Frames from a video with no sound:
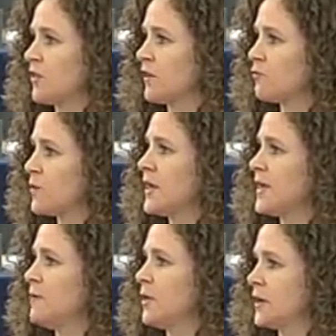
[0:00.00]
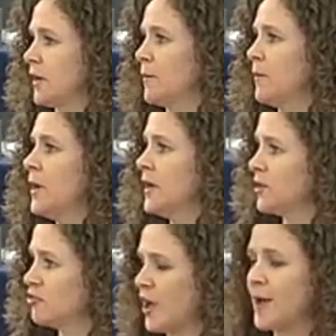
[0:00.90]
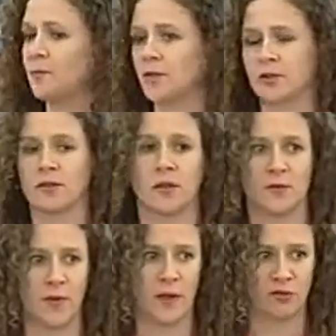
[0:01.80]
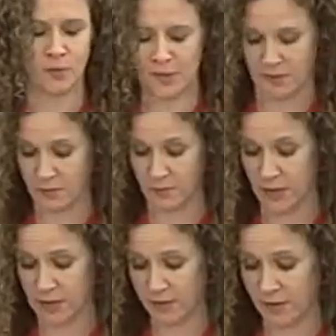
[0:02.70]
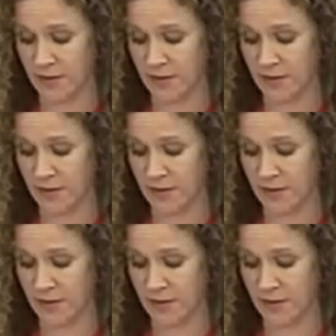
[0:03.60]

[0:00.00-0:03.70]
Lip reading: has really become a champion of LGBT rights.